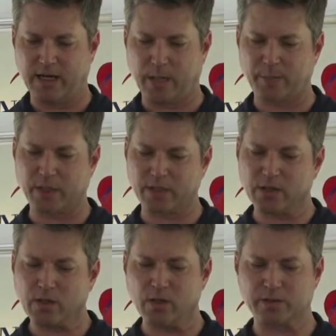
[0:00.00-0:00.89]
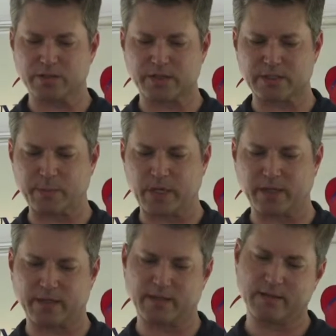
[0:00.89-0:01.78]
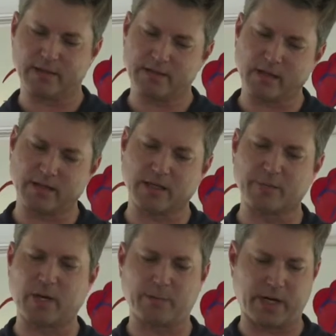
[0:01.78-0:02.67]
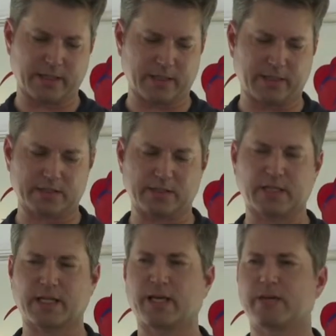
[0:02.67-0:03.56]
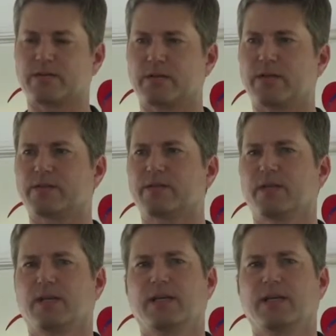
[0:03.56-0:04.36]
I'm going to close just by talking about my connection to cancer, as